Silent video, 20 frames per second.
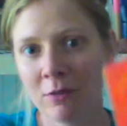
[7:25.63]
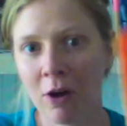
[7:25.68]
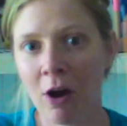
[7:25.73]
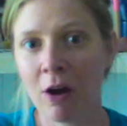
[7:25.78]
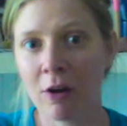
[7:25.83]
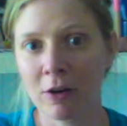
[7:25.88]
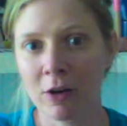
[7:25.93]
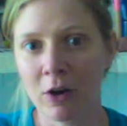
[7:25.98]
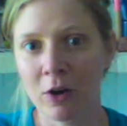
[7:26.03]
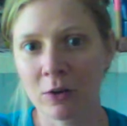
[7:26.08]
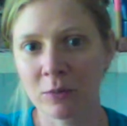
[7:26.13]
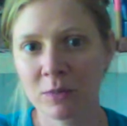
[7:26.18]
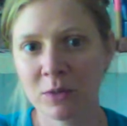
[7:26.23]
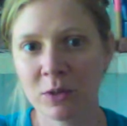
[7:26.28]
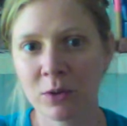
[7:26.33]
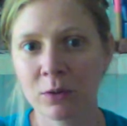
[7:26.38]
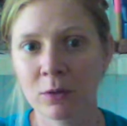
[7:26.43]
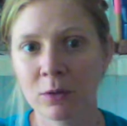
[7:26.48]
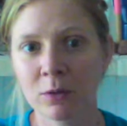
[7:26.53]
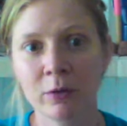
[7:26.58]
are a
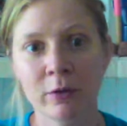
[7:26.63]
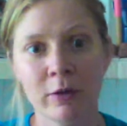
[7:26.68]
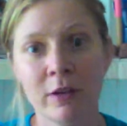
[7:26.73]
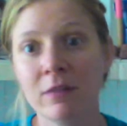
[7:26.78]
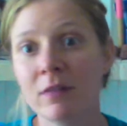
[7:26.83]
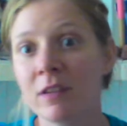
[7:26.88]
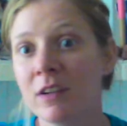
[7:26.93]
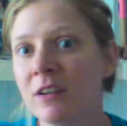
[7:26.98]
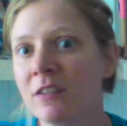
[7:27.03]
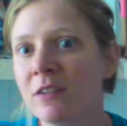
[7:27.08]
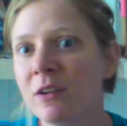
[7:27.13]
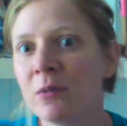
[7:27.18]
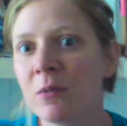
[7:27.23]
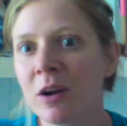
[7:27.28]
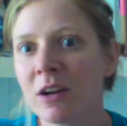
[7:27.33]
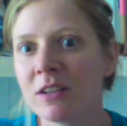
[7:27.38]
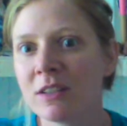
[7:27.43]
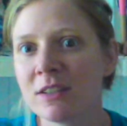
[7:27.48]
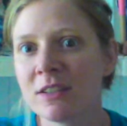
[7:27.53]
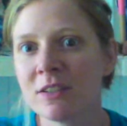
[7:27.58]
homeschooler, or even if you
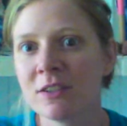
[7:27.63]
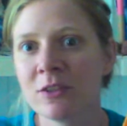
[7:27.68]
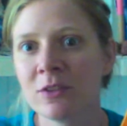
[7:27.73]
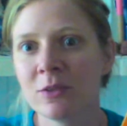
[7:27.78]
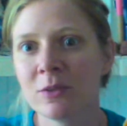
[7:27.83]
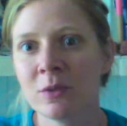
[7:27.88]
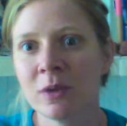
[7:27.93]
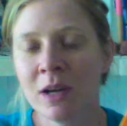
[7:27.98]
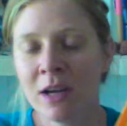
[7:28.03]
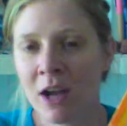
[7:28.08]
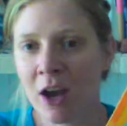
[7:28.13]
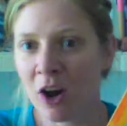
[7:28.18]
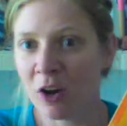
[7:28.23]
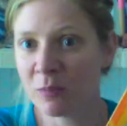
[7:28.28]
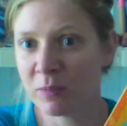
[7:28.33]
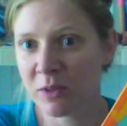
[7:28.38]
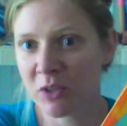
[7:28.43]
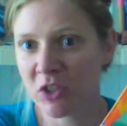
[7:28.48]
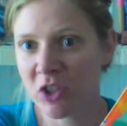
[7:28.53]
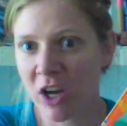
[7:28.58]
want to
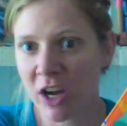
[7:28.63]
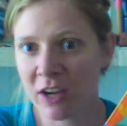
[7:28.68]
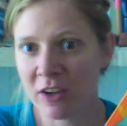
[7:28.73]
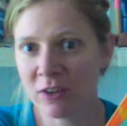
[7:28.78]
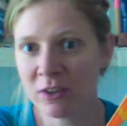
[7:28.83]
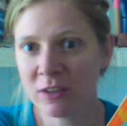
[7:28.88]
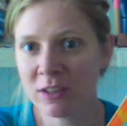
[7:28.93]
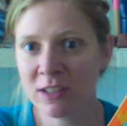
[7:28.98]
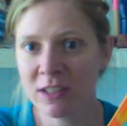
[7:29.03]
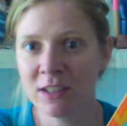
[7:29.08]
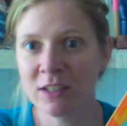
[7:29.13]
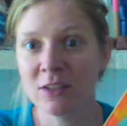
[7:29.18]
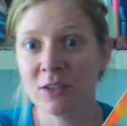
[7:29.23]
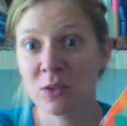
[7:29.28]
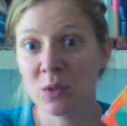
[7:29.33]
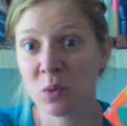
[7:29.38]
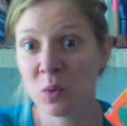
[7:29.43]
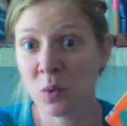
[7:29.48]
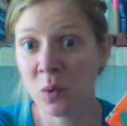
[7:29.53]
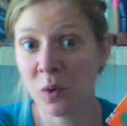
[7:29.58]
help your child in
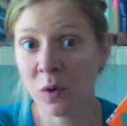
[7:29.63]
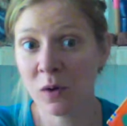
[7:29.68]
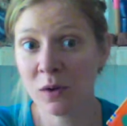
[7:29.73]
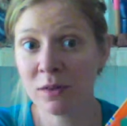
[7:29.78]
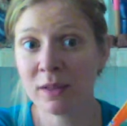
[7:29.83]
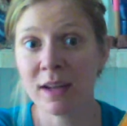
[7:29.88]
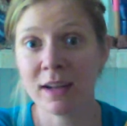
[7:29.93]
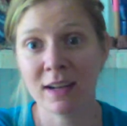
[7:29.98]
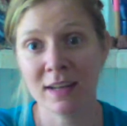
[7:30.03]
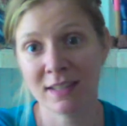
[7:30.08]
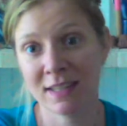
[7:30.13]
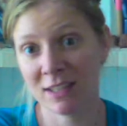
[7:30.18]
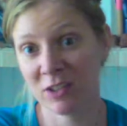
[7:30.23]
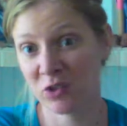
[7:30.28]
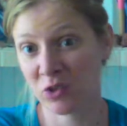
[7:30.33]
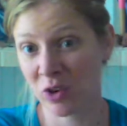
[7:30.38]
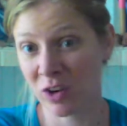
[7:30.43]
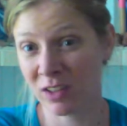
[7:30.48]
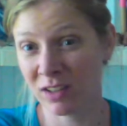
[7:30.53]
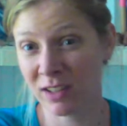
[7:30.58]
school that is
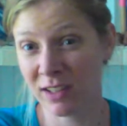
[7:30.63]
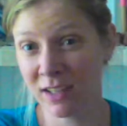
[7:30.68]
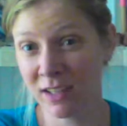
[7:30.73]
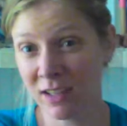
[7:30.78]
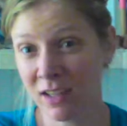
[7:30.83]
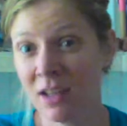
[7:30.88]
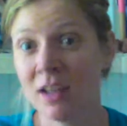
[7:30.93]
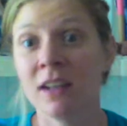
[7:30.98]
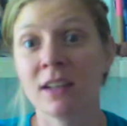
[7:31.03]
struggling.